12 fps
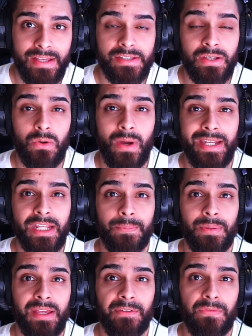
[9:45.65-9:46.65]
So I did
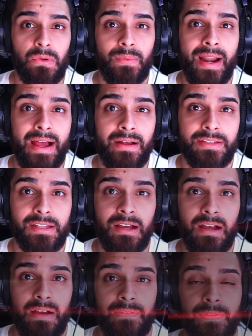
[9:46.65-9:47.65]
play a few rounds
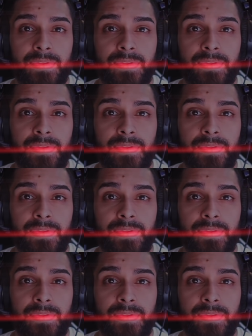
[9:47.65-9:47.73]
of